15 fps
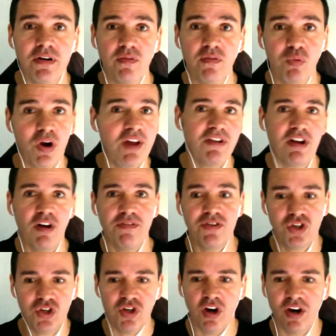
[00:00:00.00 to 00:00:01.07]
Whatever he
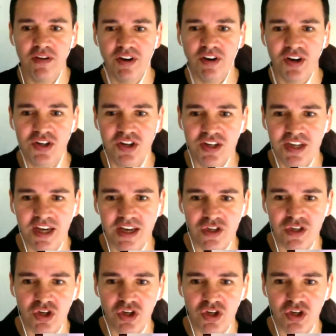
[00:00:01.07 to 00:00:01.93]
offers you, I'd advise you to take it.